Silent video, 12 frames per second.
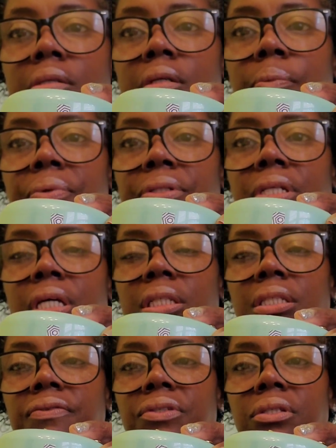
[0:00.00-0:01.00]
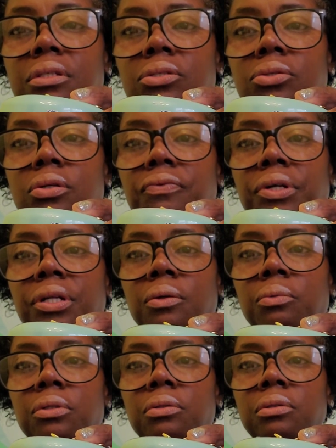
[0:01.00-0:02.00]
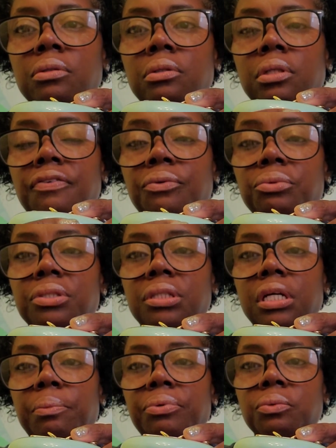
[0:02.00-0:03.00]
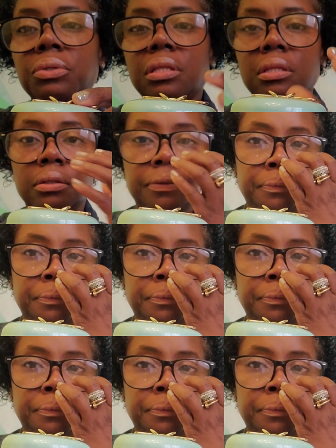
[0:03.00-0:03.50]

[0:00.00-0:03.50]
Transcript: a protective seal to know if anyone, if it was tampered with.